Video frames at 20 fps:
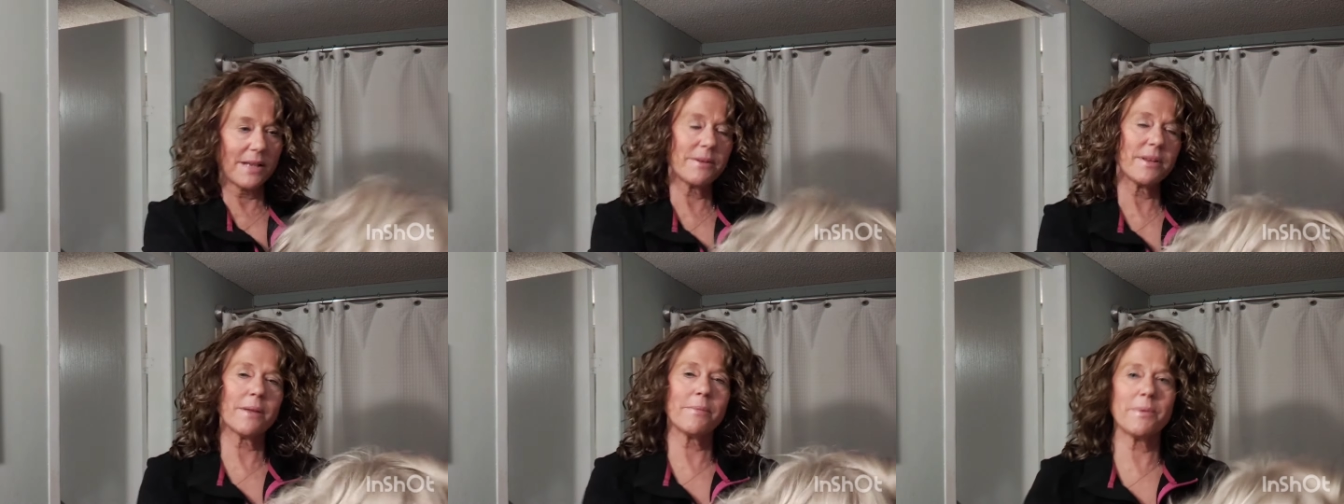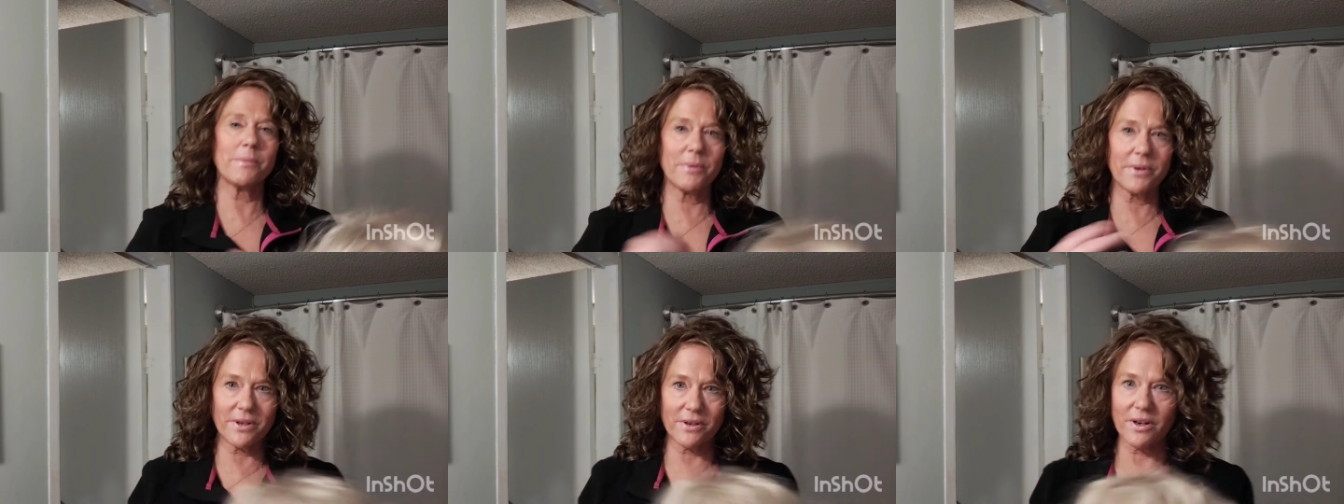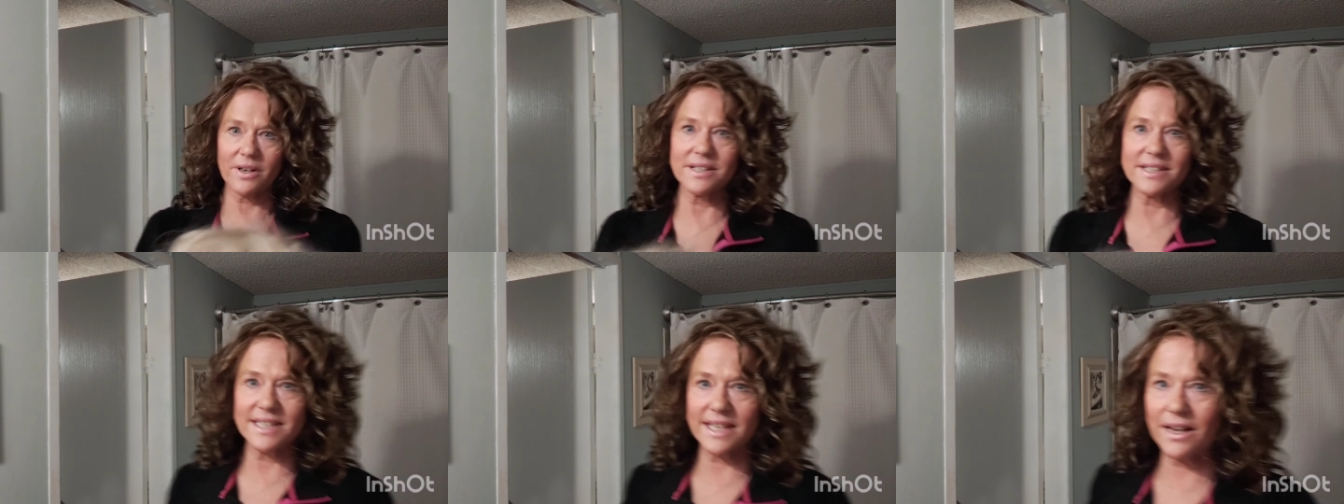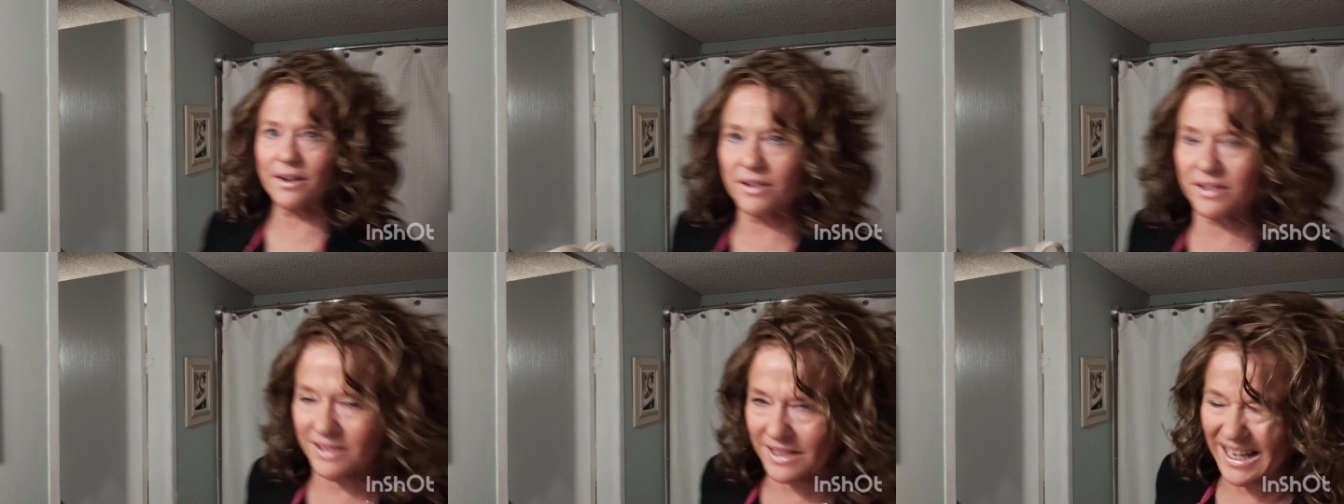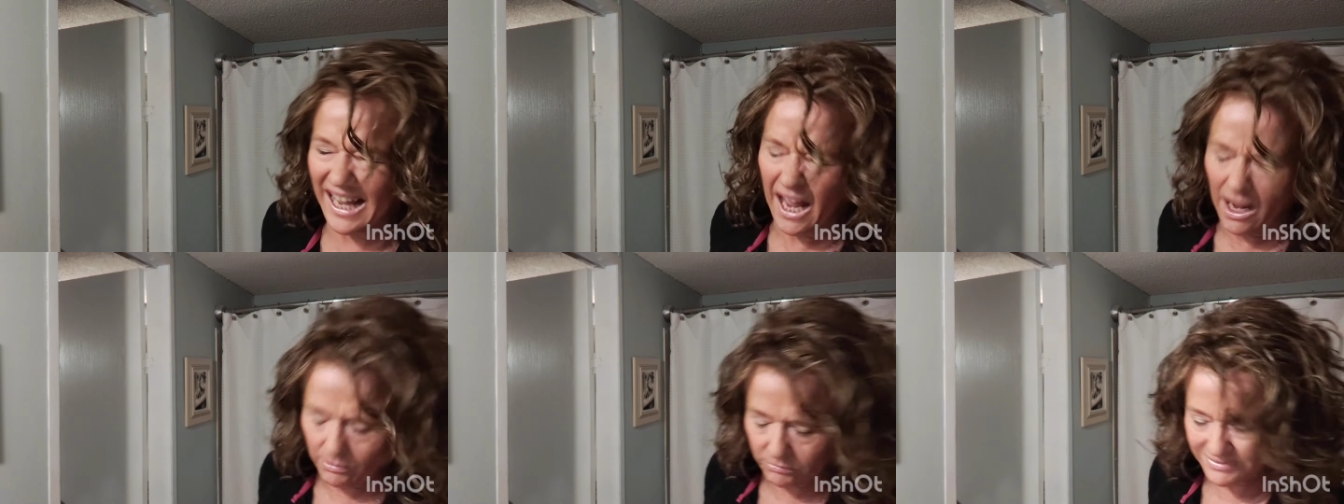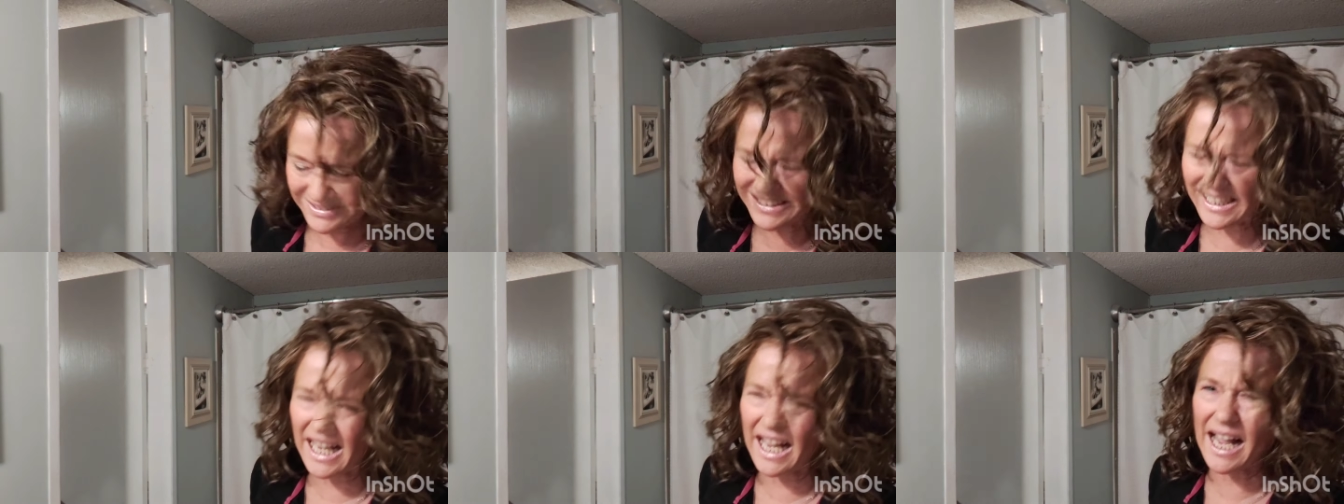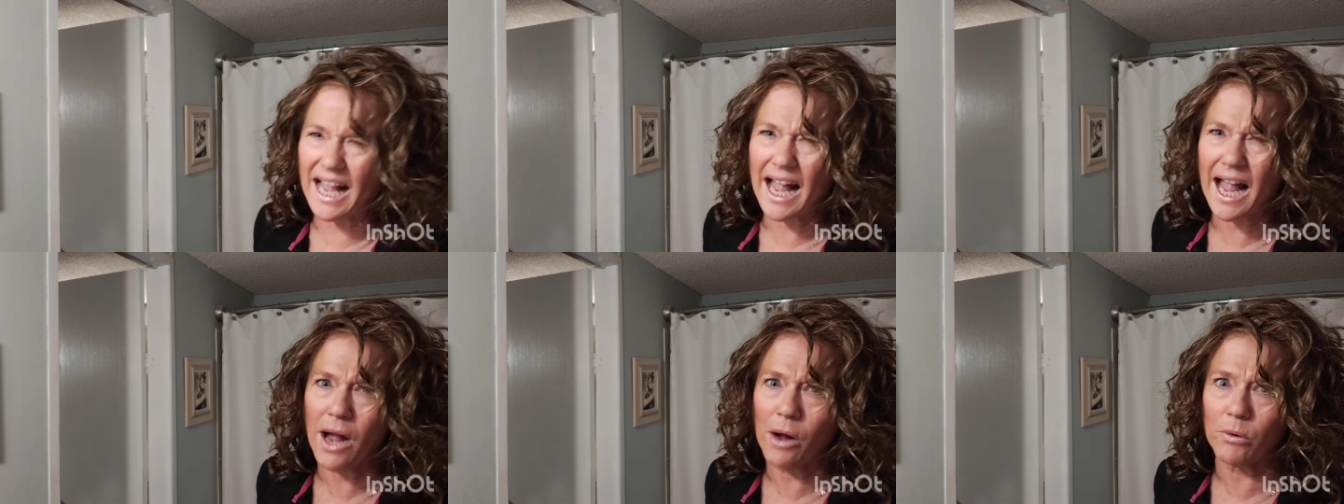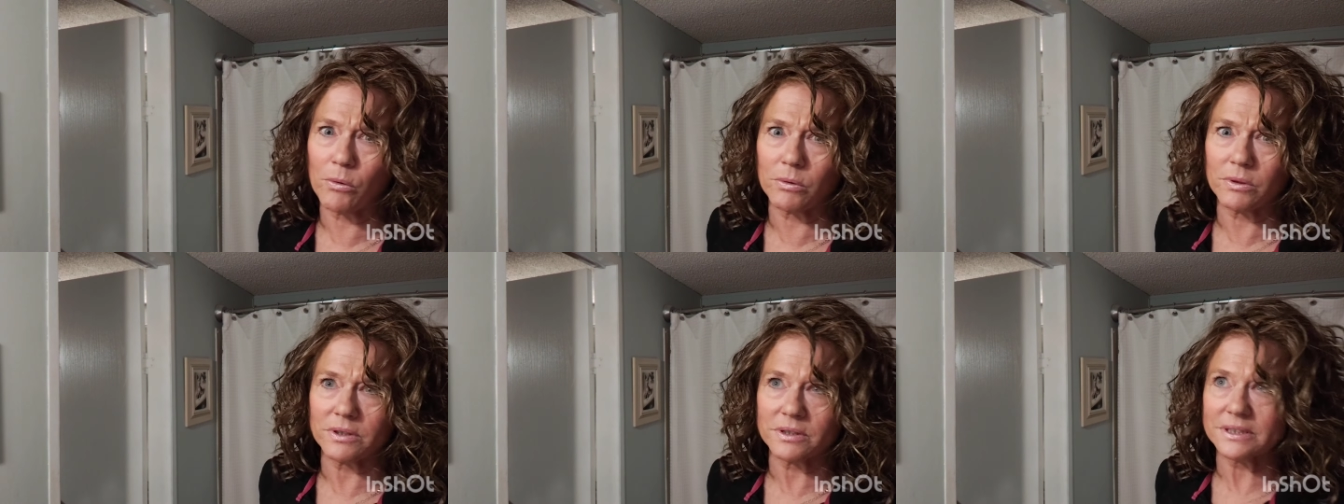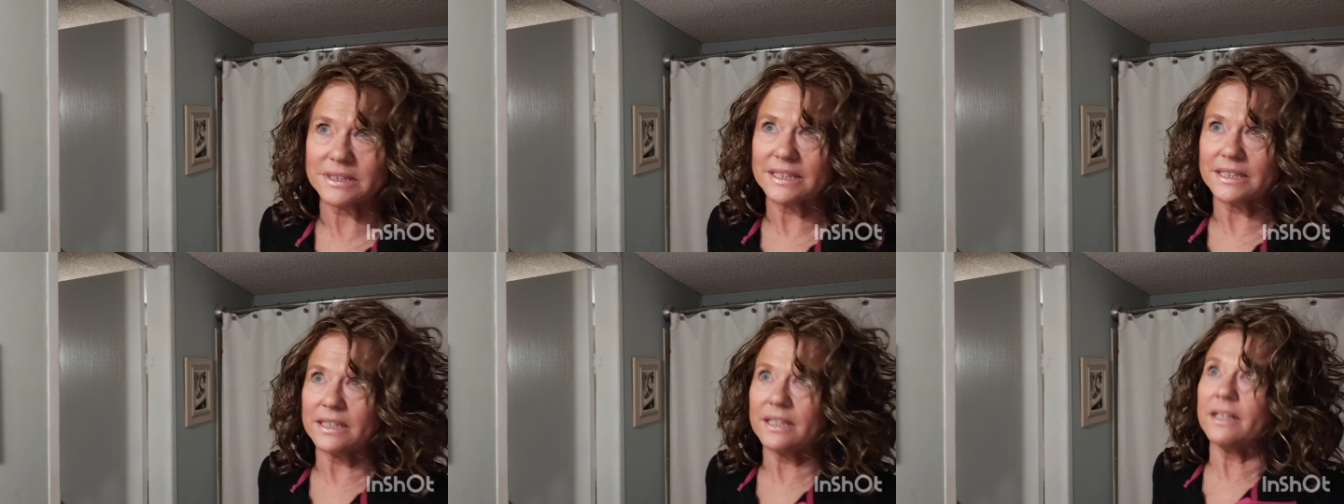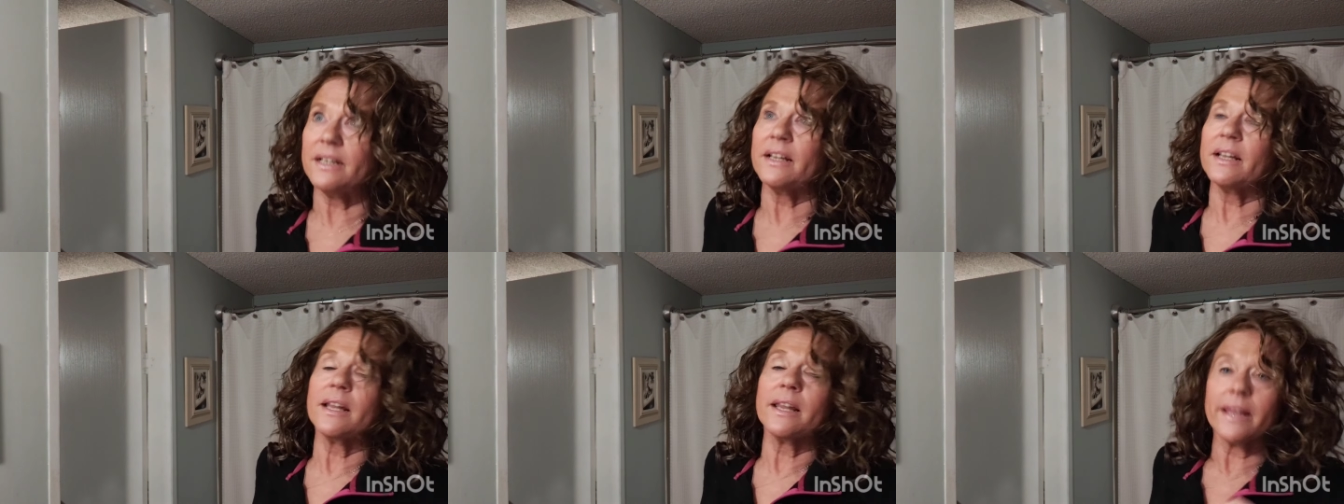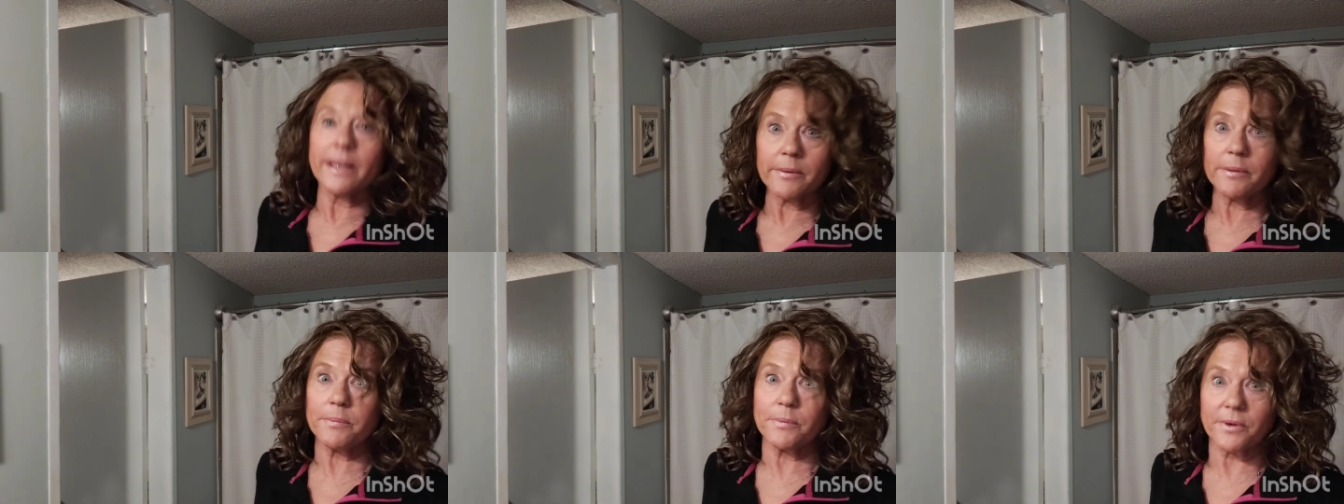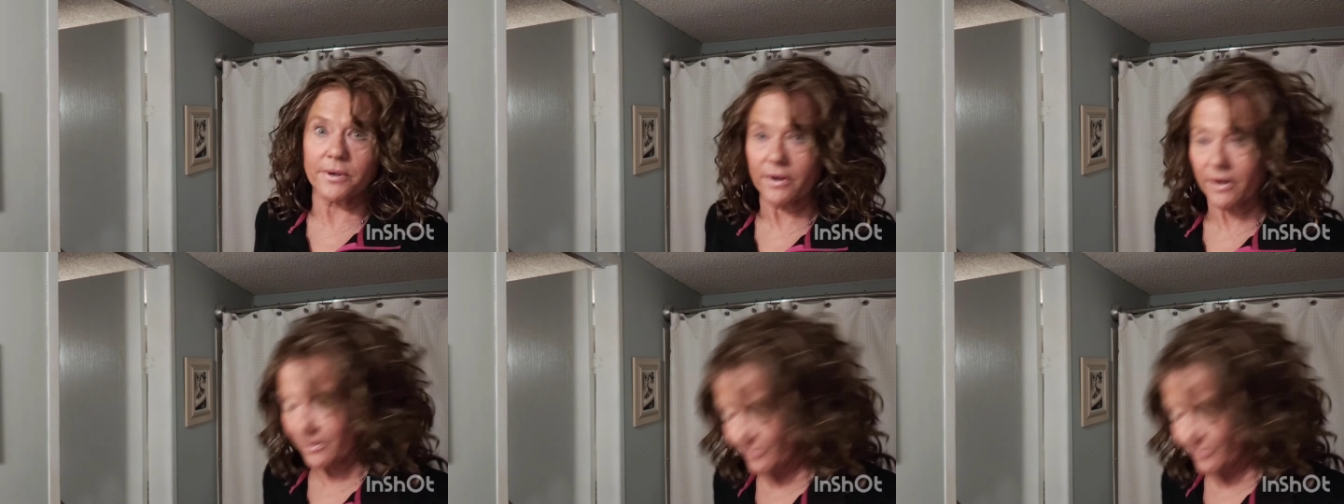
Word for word: let, let me put it on. sale. Ow! Let me put it